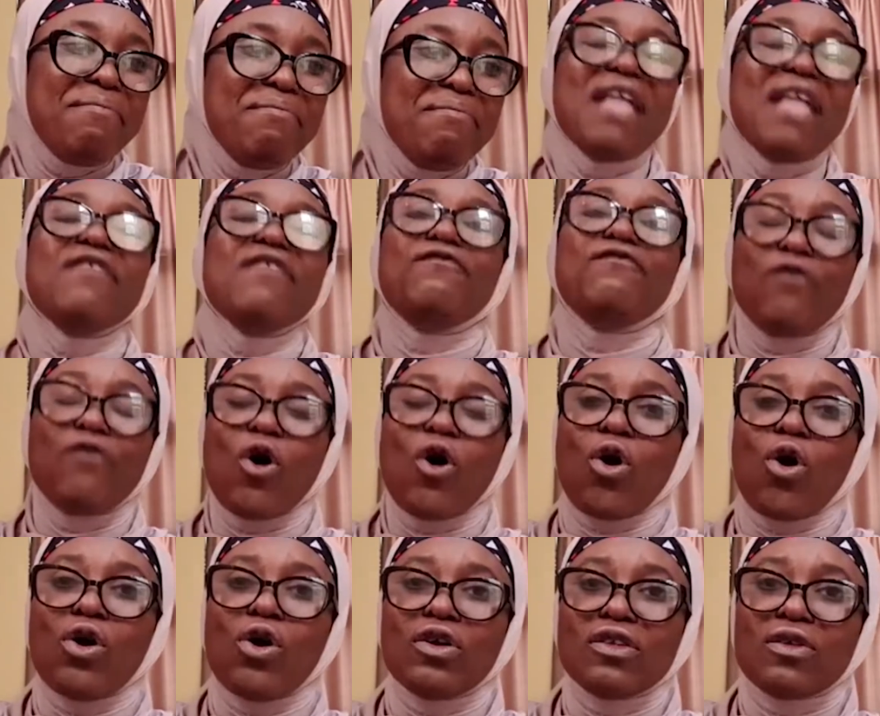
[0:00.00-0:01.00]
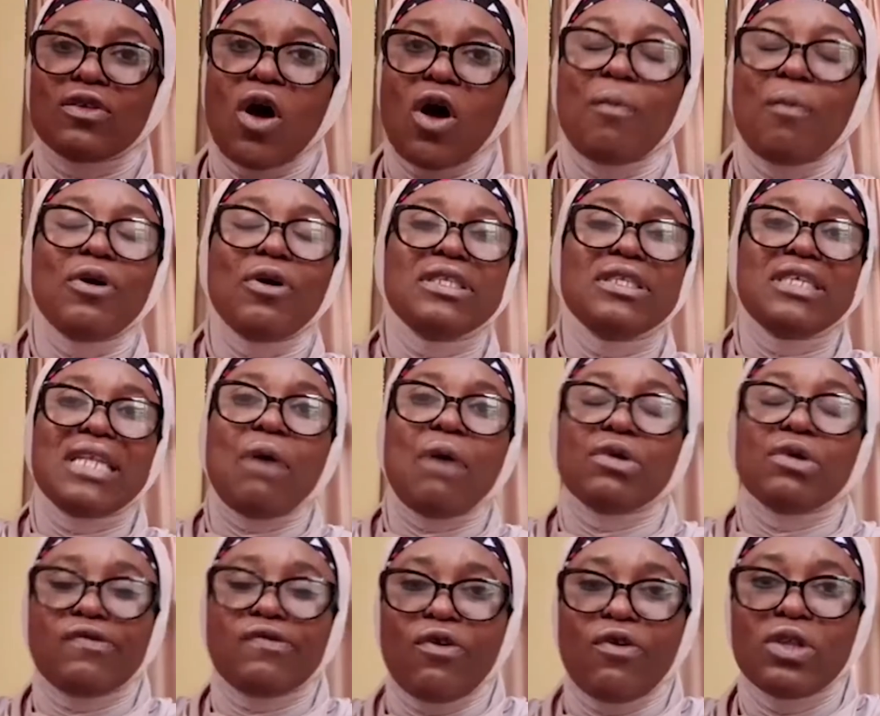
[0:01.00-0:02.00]
main focus up until I
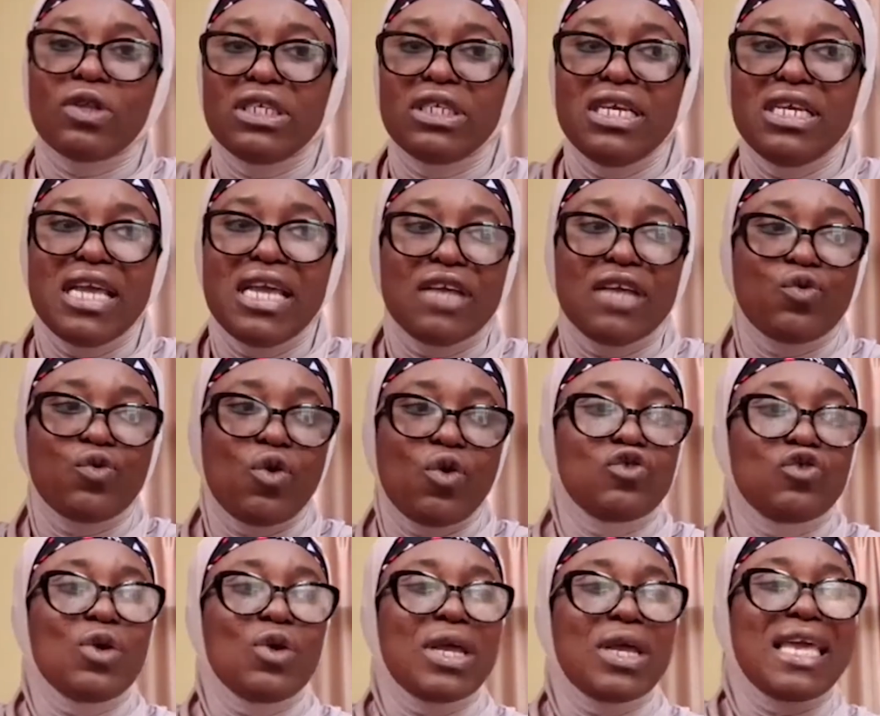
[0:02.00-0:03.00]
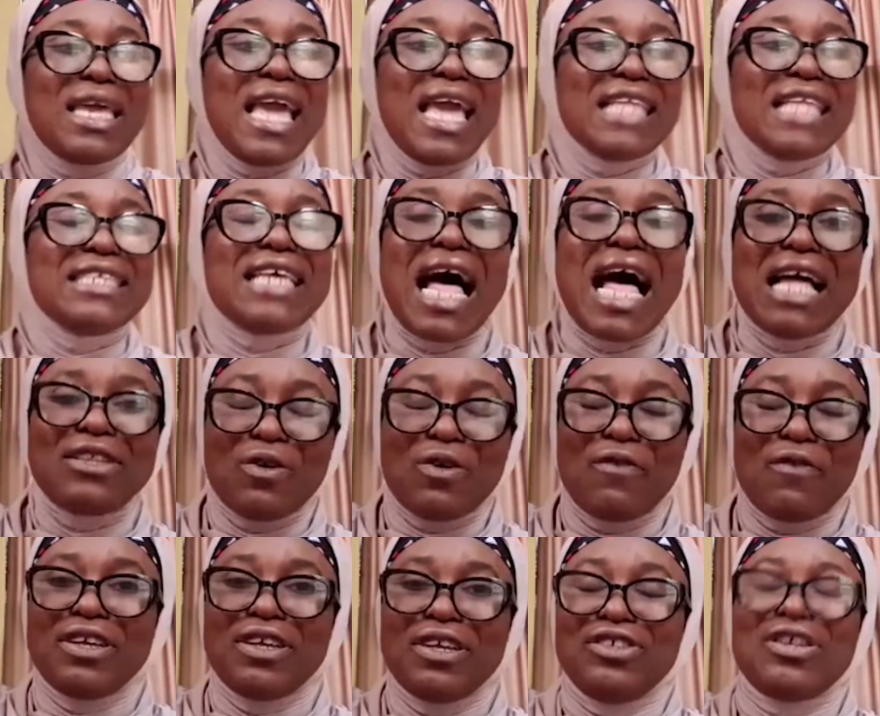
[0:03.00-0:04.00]
was 40 years was to get out
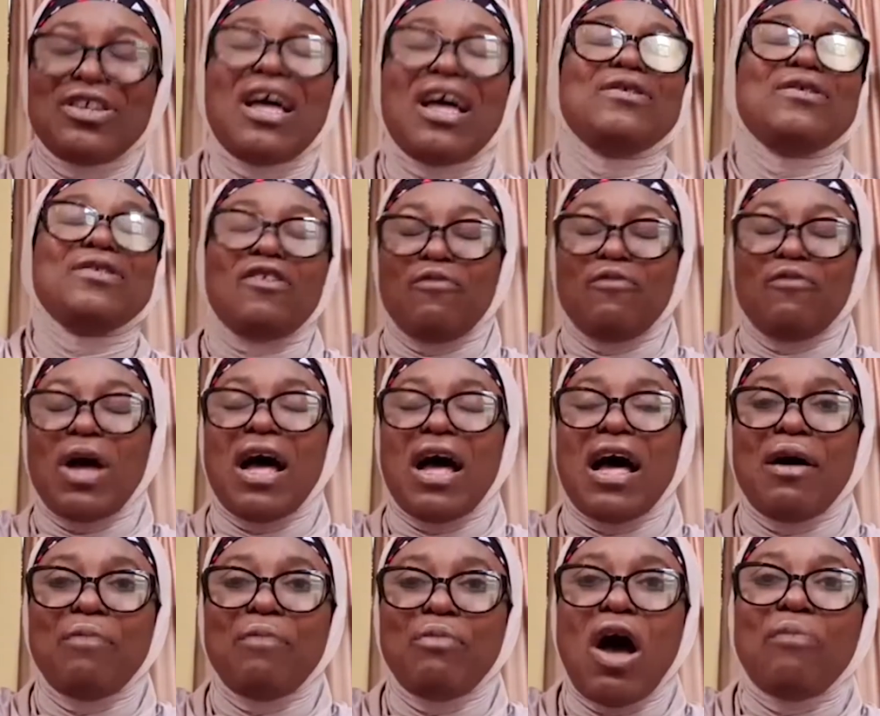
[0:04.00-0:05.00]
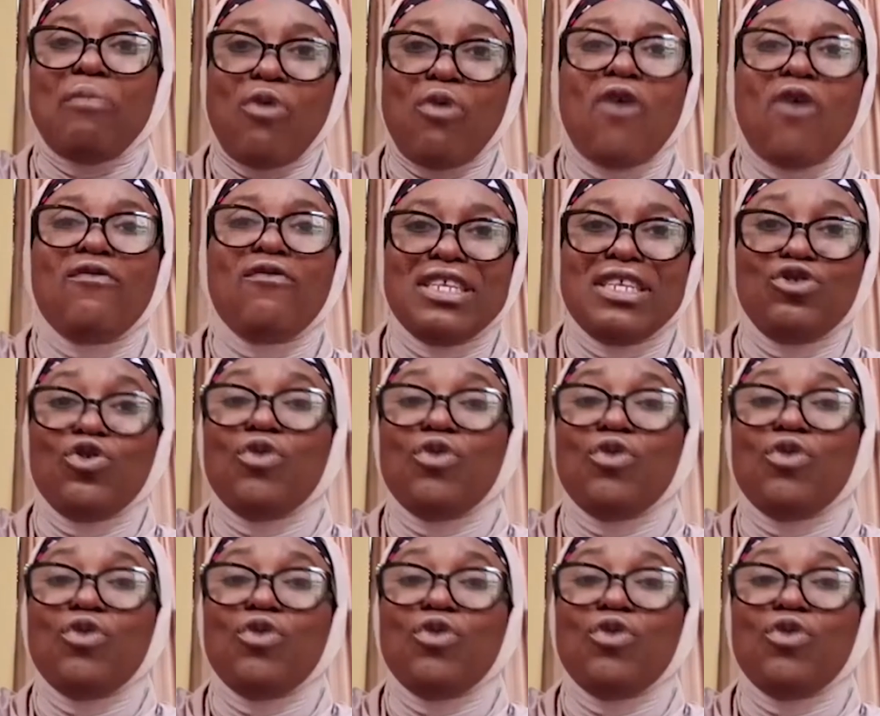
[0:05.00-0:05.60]
of the shackles of poverty,